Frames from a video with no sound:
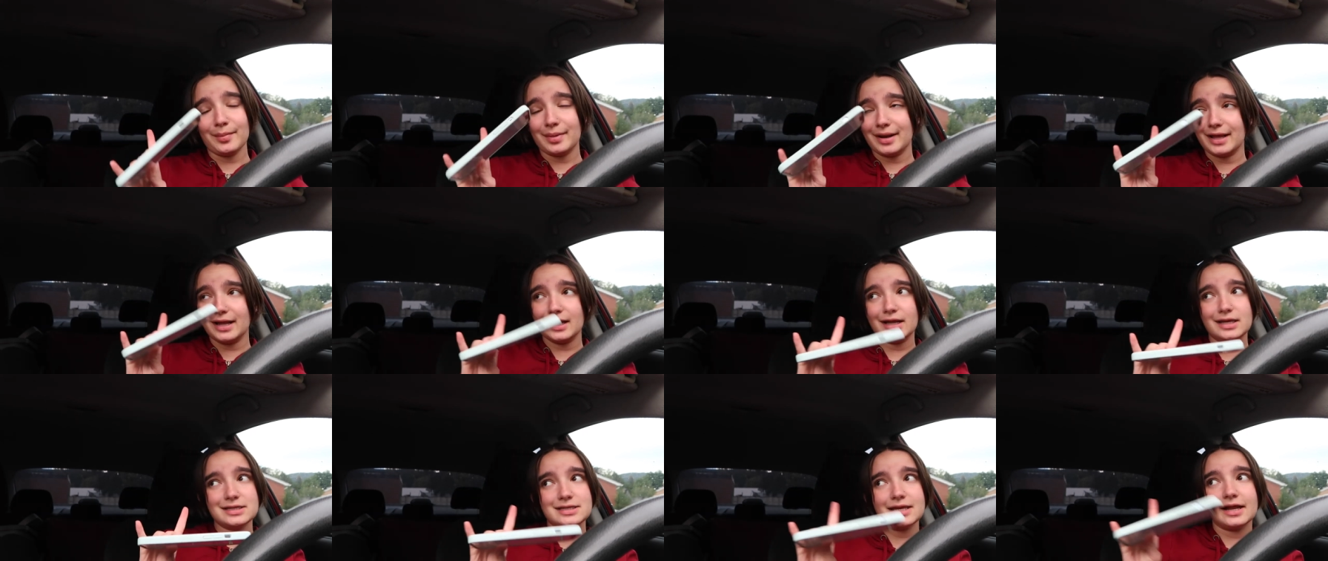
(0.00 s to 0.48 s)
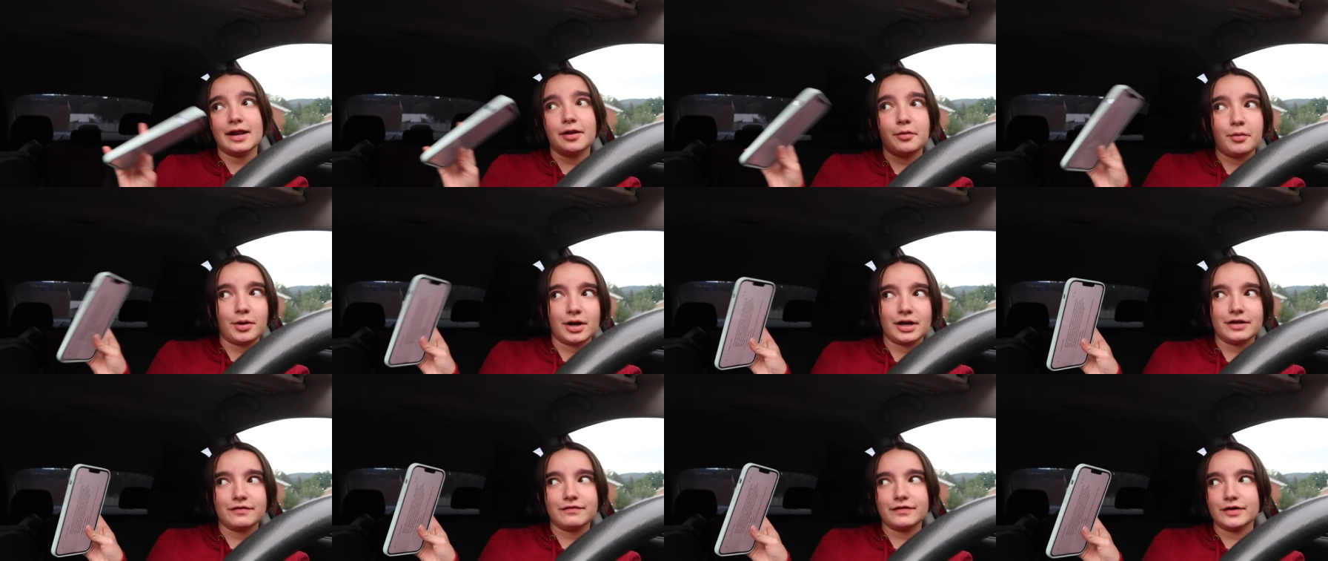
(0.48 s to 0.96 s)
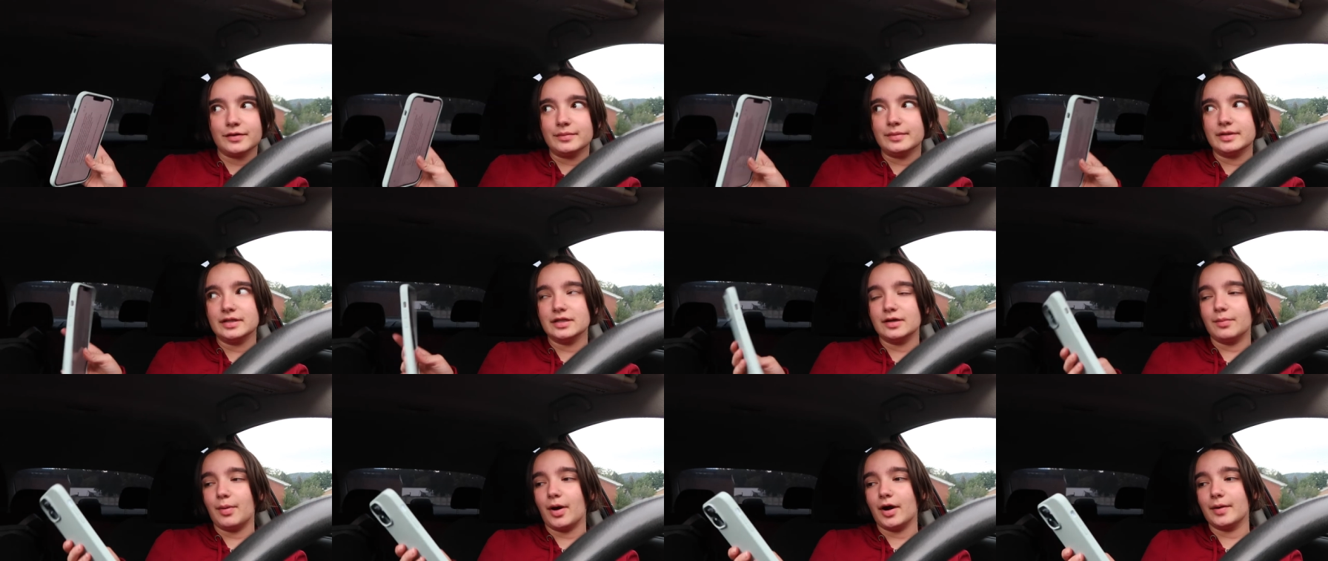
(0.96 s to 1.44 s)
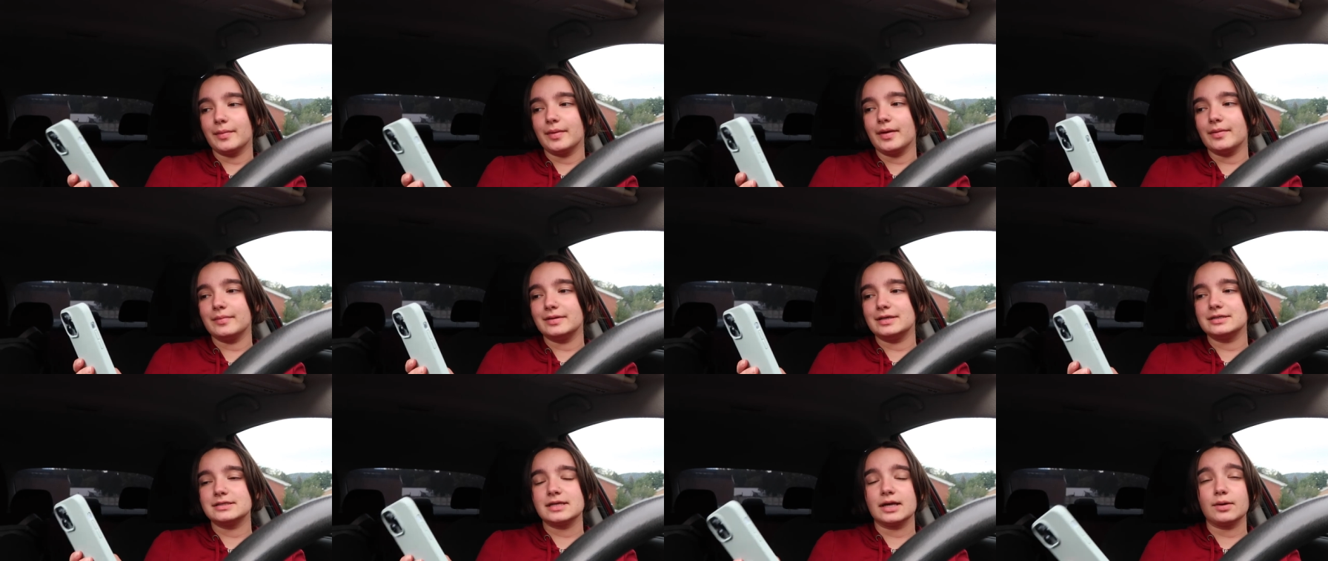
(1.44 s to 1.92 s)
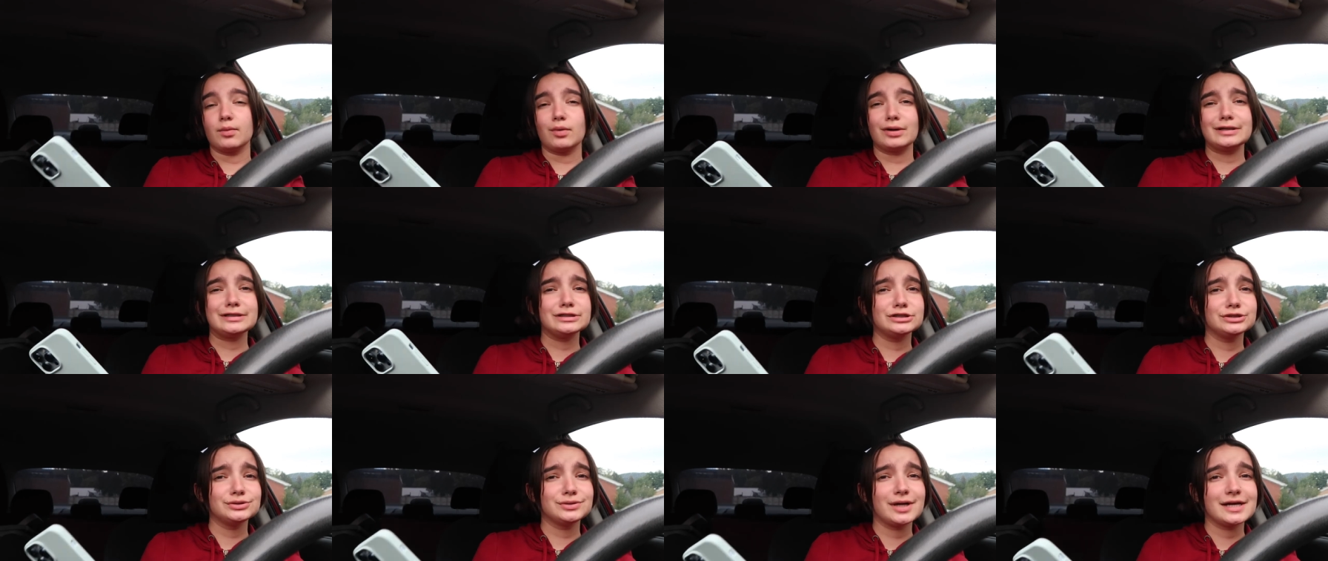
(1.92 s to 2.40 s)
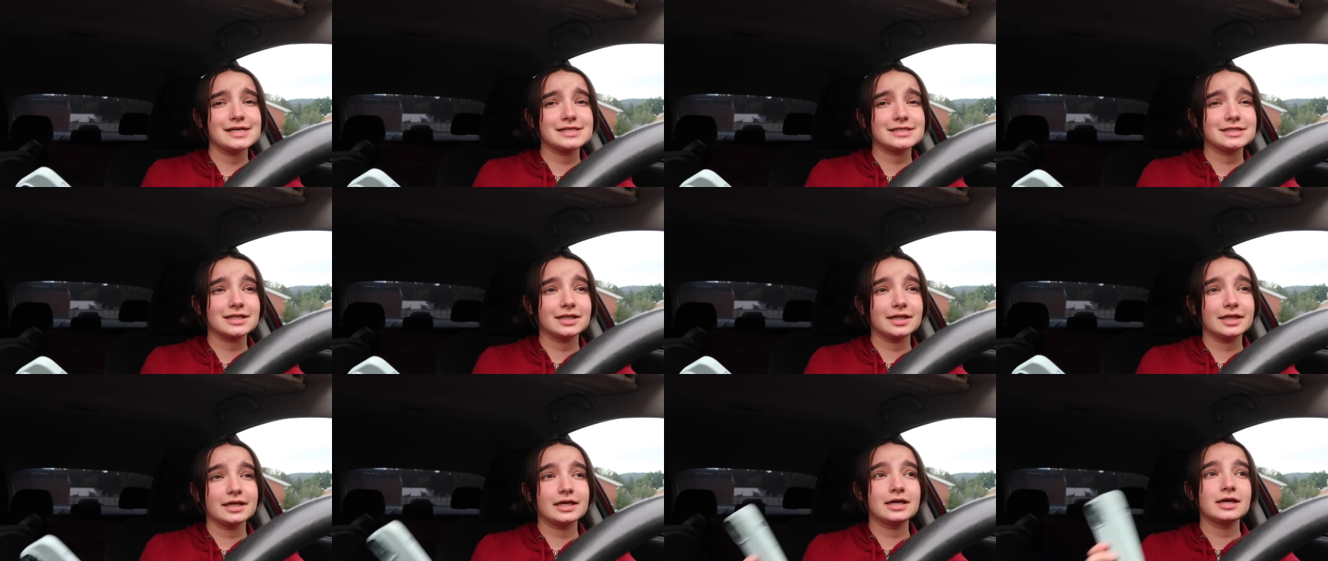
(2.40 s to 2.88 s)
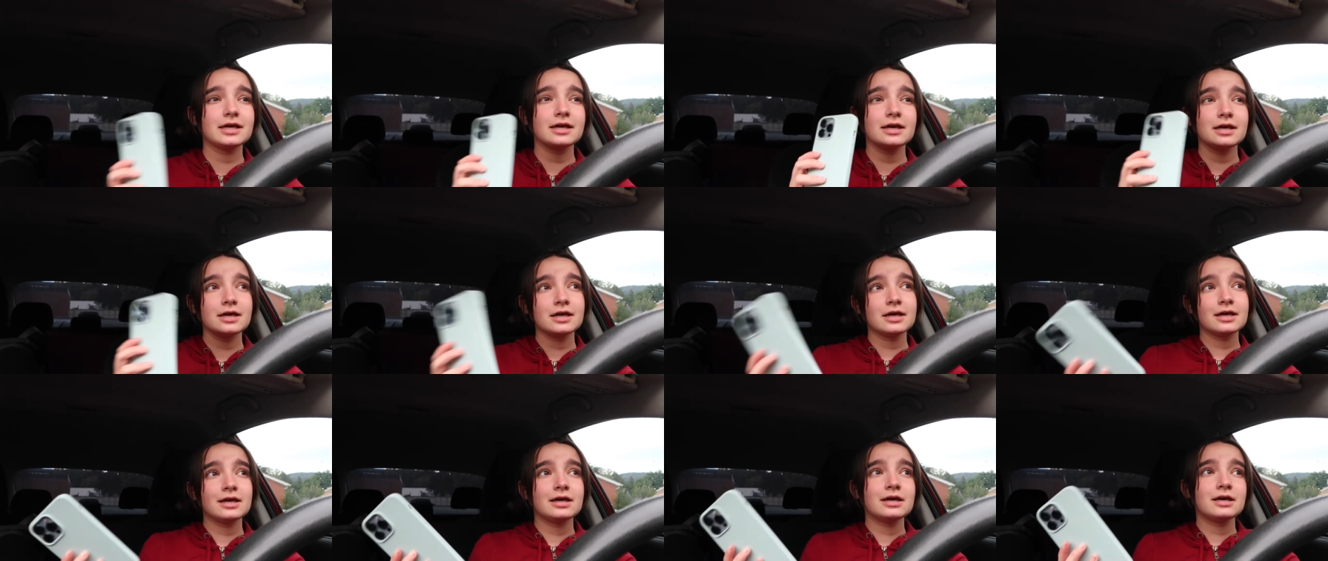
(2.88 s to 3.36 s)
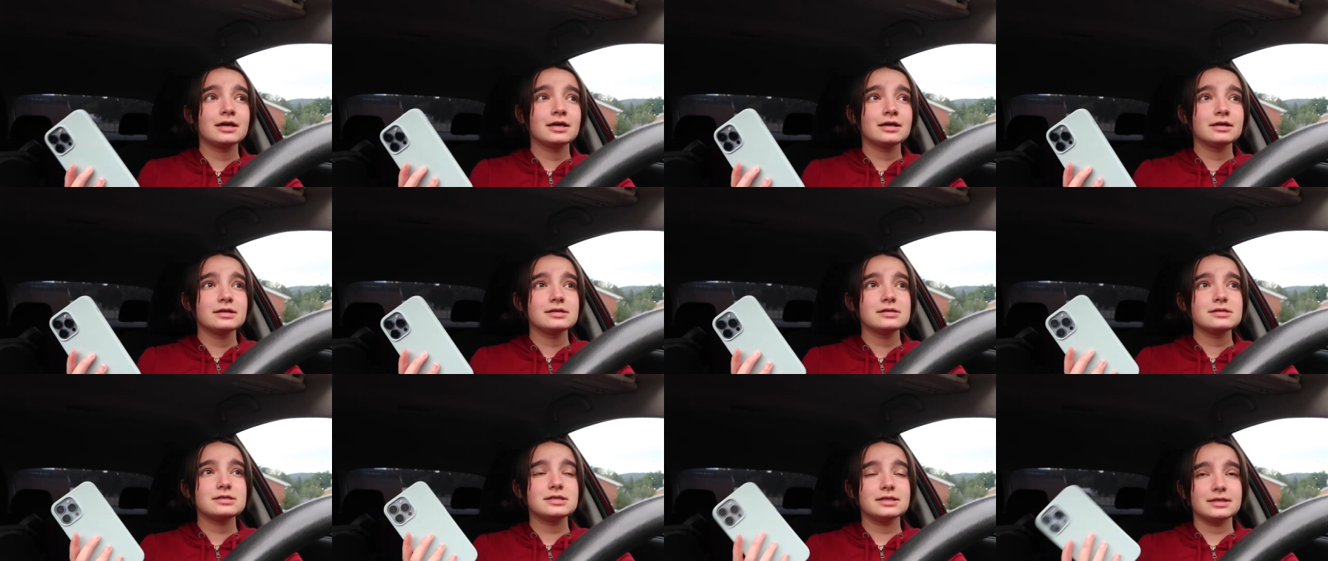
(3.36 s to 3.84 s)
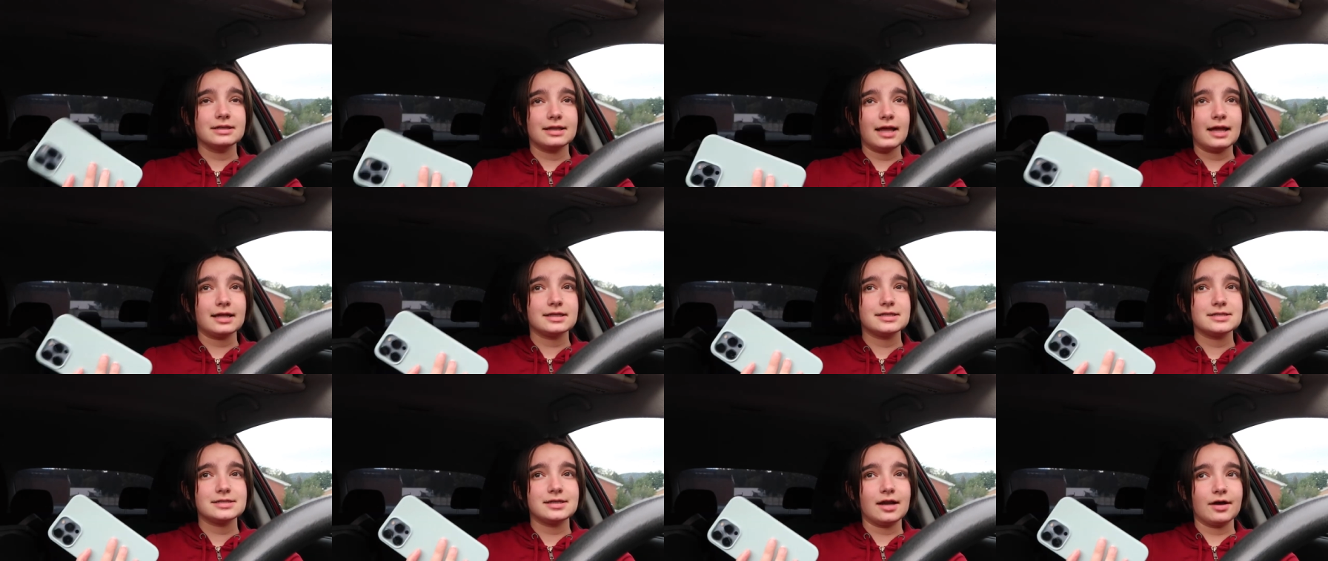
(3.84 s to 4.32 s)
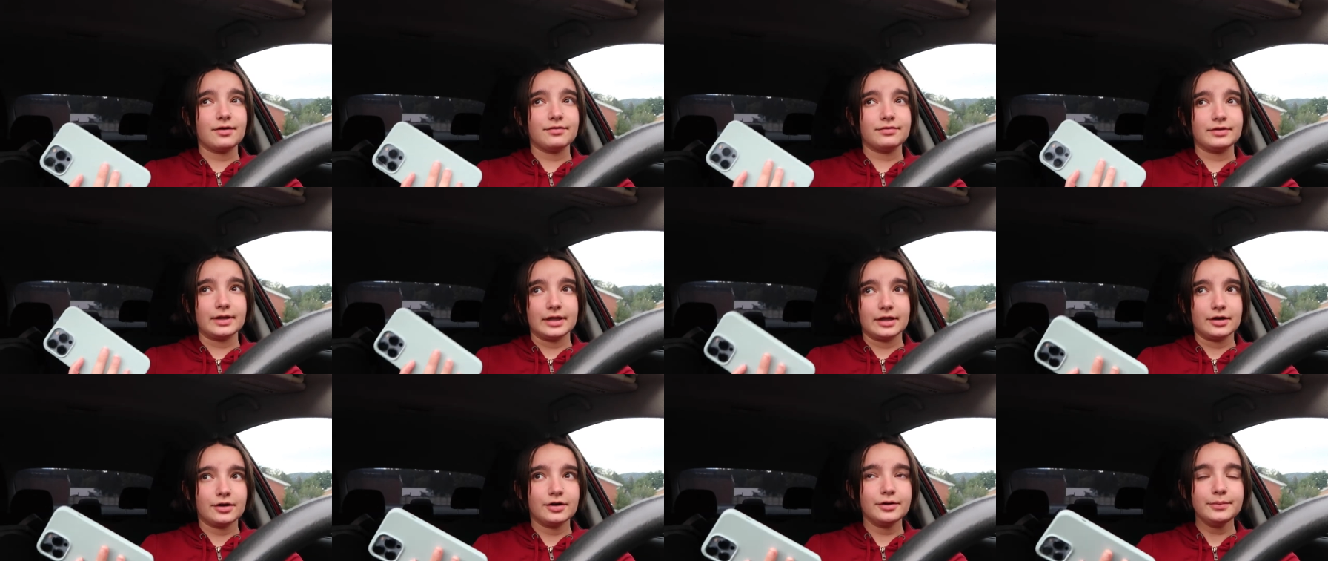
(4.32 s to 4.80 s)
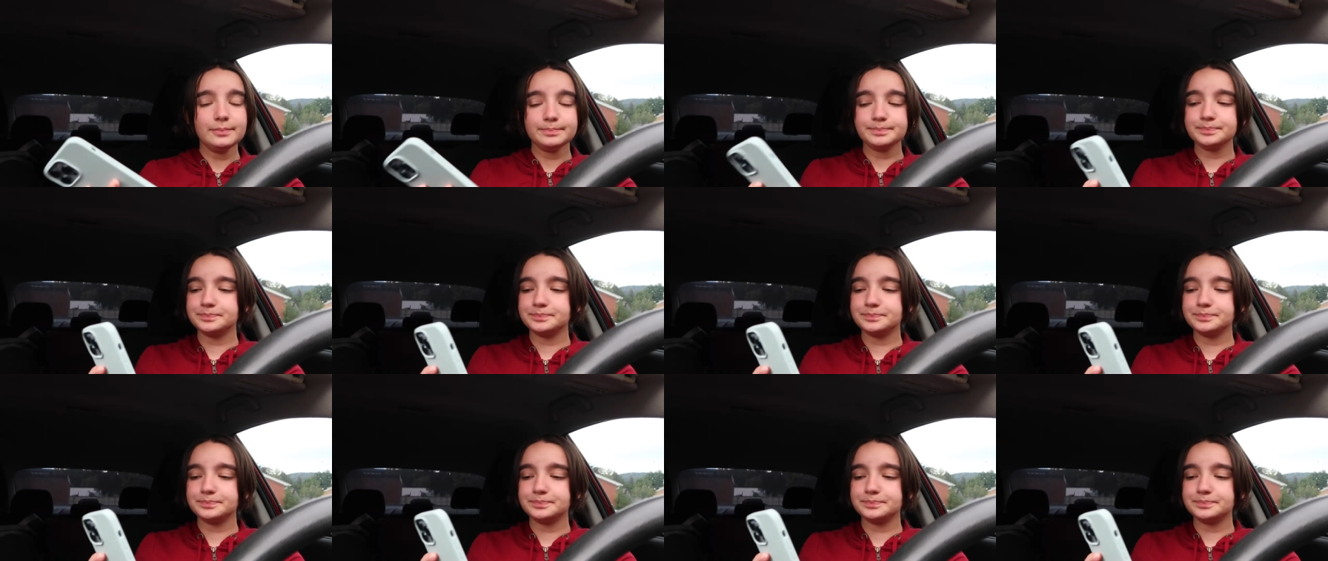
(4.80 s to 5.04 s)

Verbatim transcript: but I because I didn't want to film in the apartment because I wanted you guys to like see that stuff later.